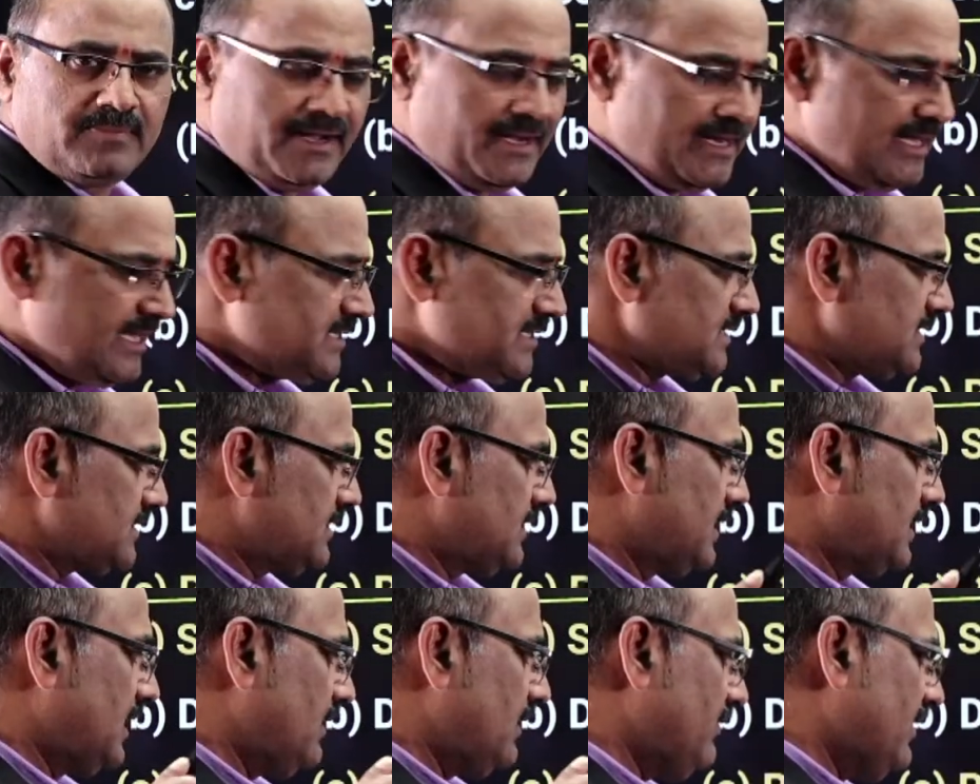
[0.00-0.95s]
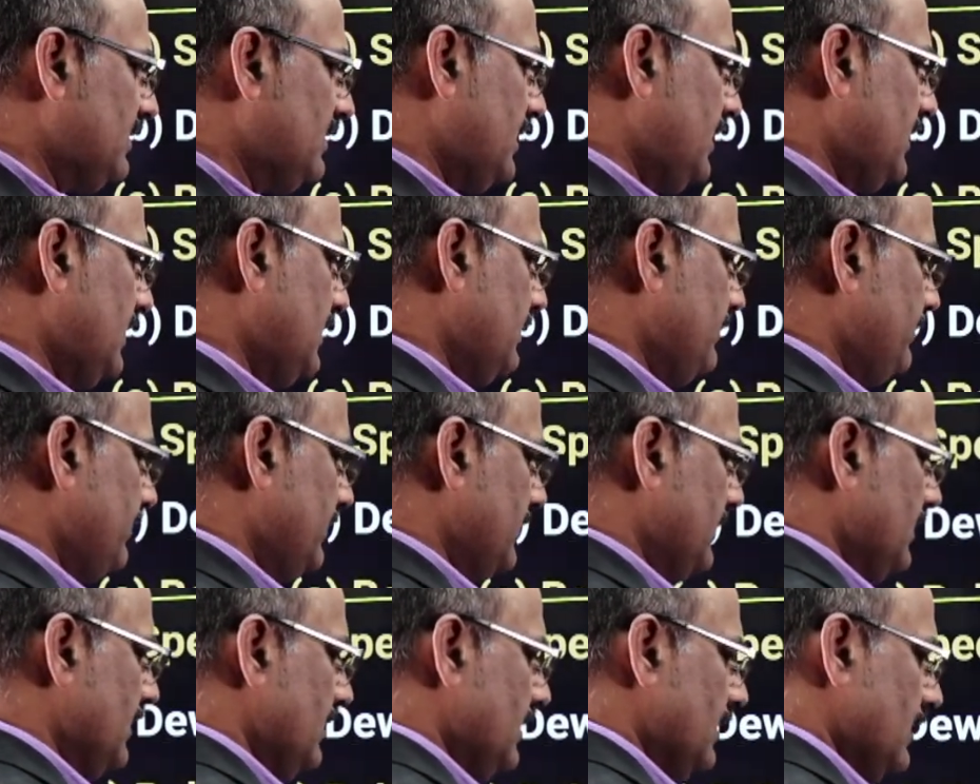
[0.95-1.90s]
it is given that
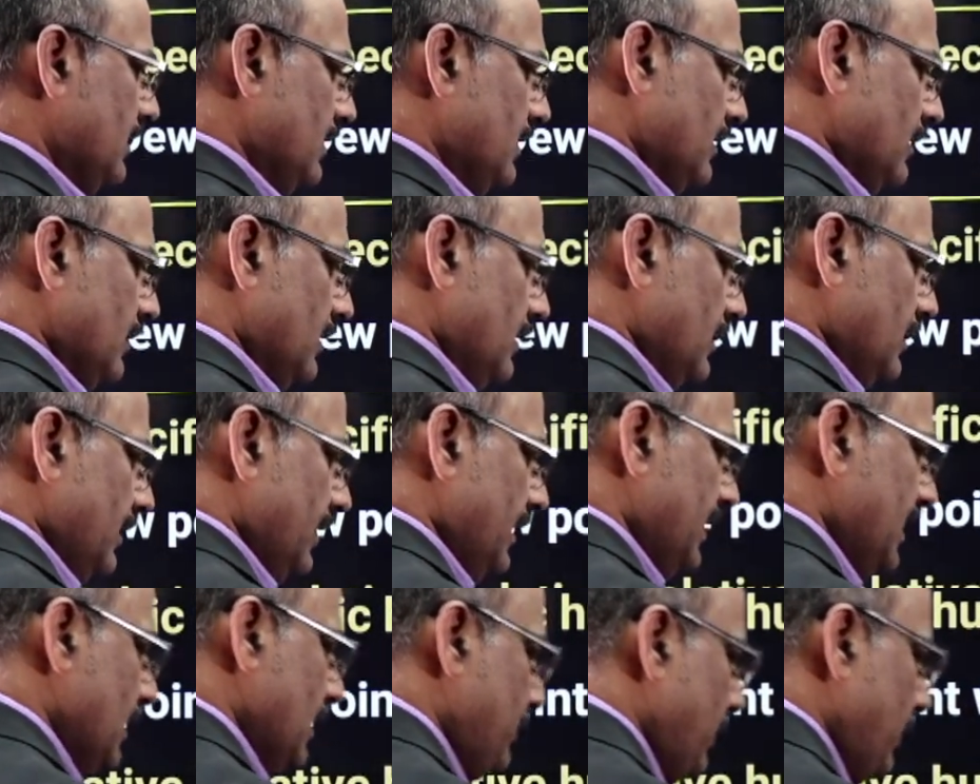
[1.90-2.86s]
in a